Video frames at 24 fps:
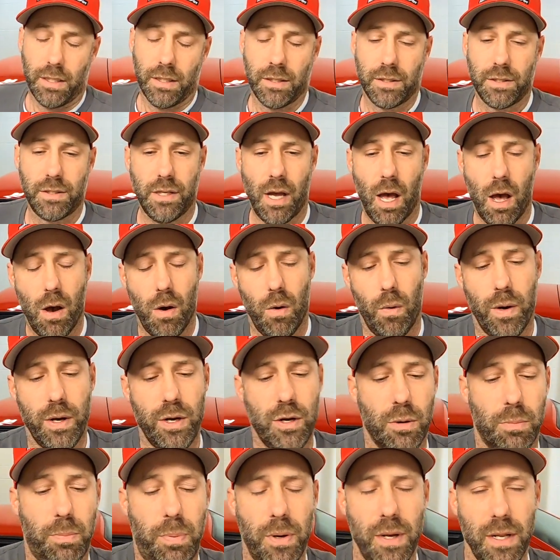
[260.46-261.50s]
So when
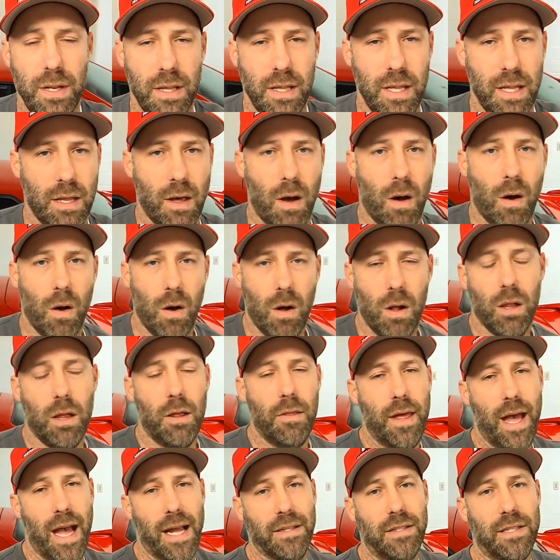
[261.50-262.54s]
you're putting all of
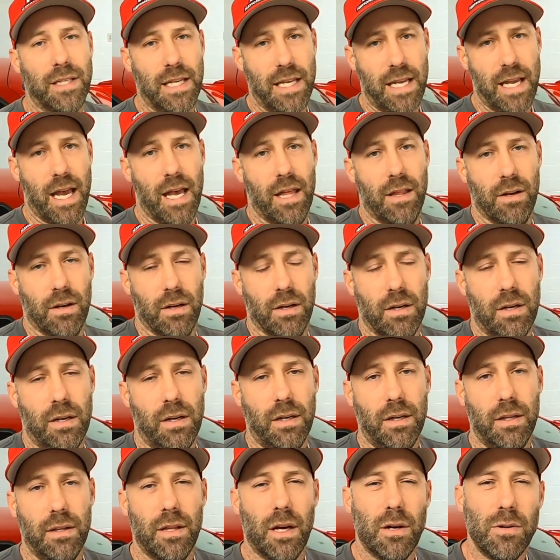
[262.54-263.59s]
that together,
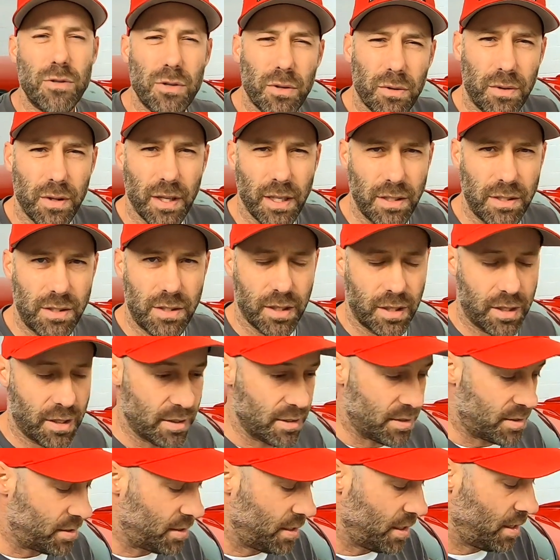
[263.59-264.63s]
those are things to
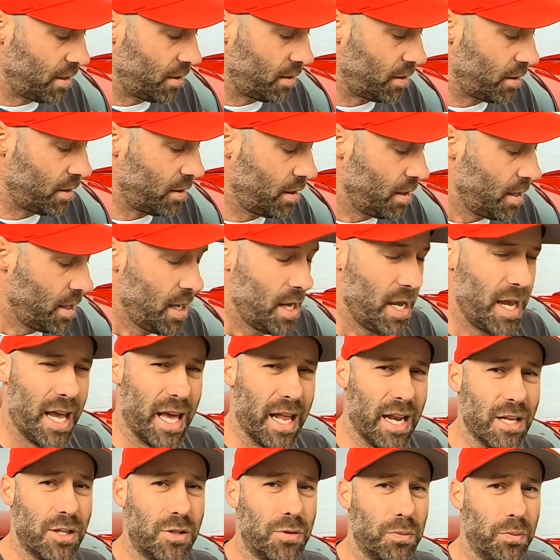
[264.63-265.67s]
consider.
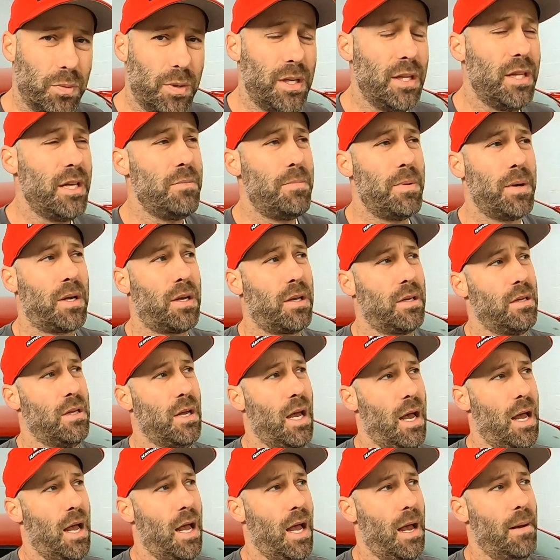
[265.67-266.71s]
And it's really,
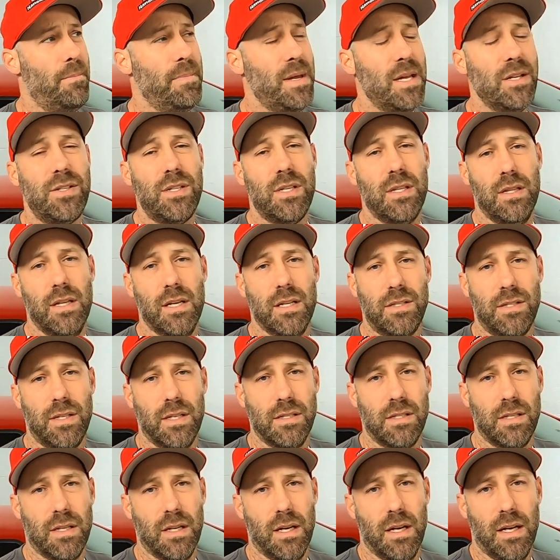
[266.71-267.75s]
I mention this
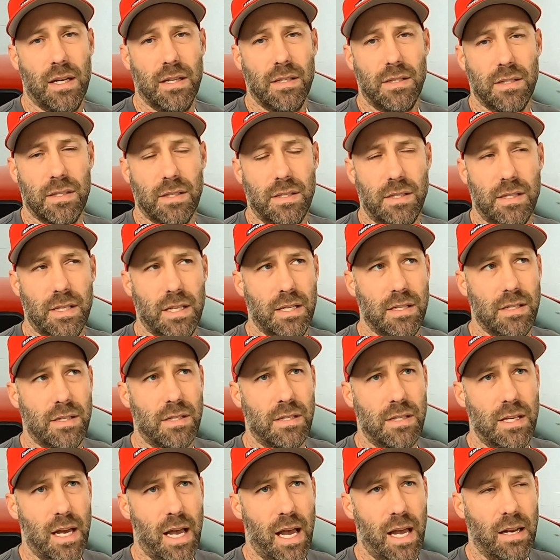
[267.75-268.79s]
as a
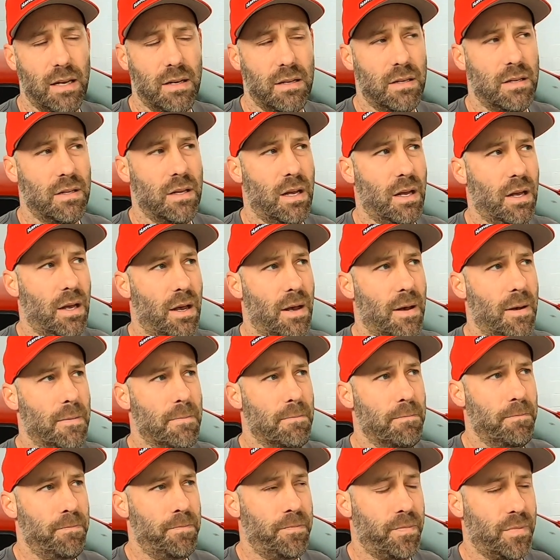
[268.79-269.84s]
sense that,
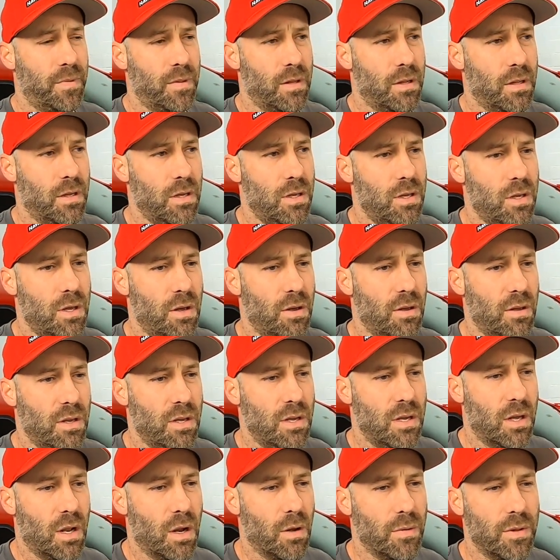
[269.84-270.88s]

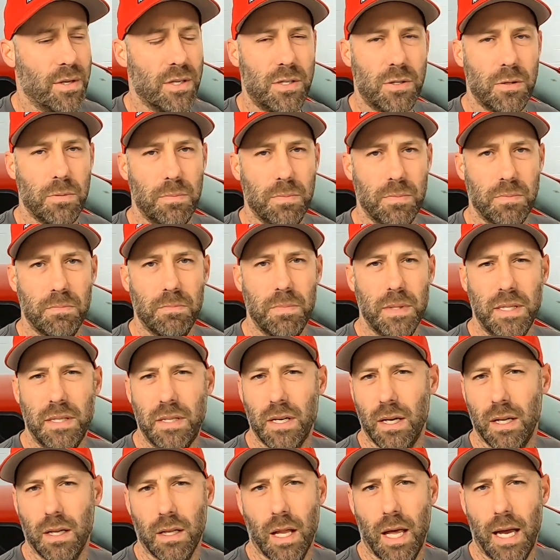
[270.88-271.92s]
you know, this would be
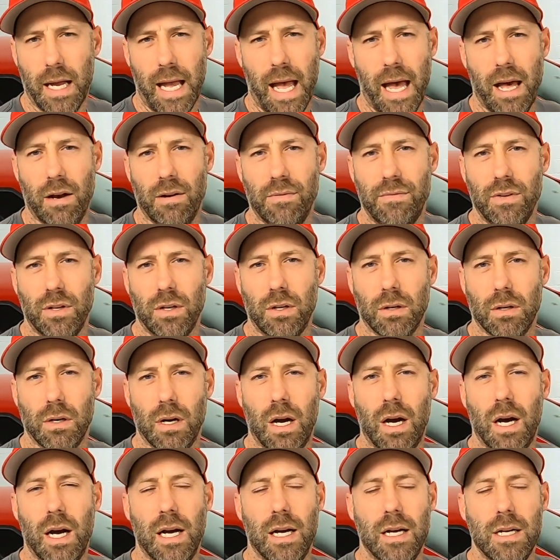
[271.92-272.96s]
done like out of your
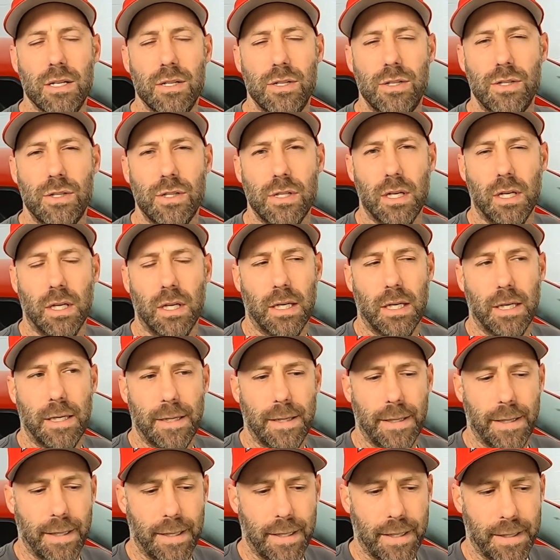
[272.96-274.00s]
garage,
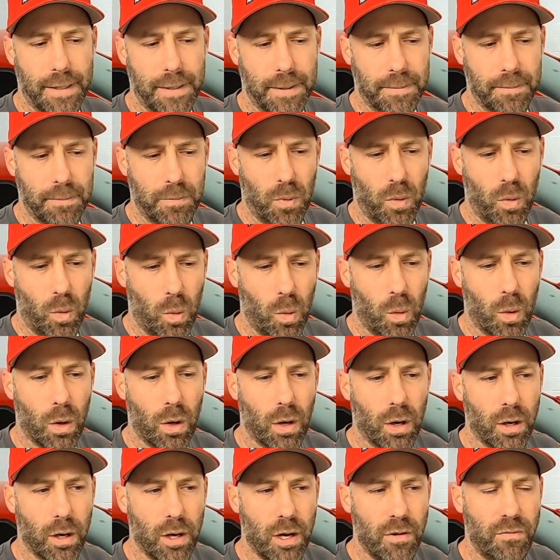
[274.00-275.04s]

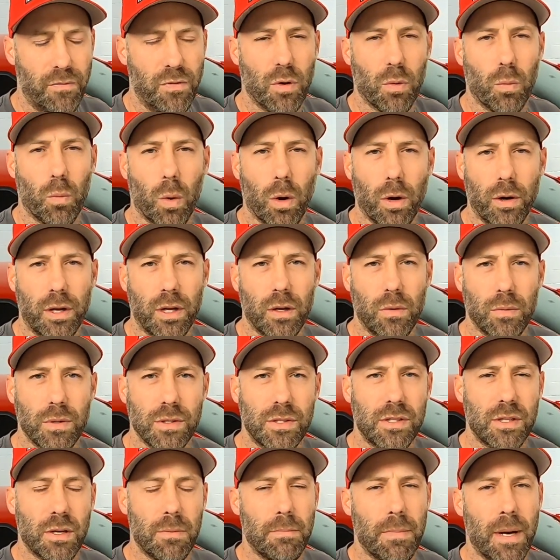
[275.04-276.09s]
or if you're working with
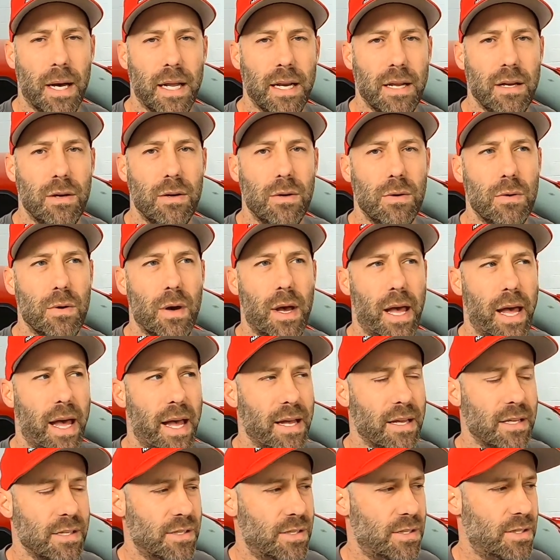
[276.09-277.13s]
somebody who
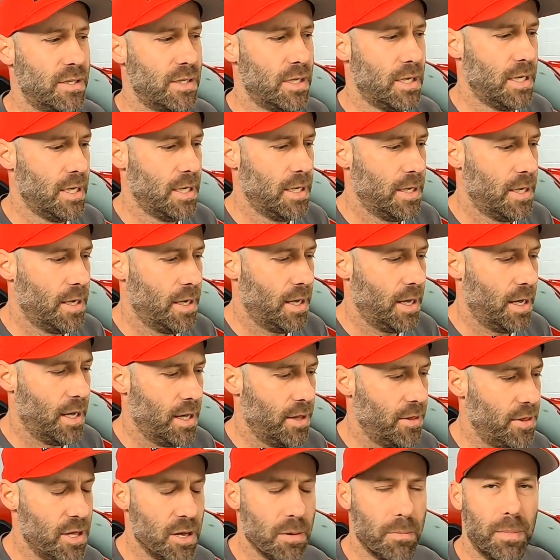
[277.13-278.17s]
has
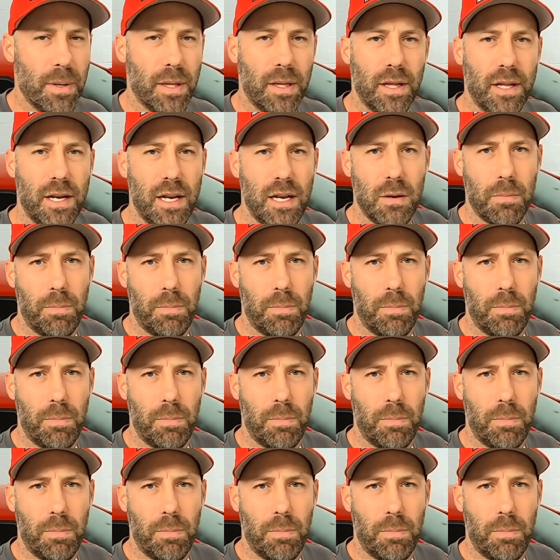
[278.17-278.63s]
the ability to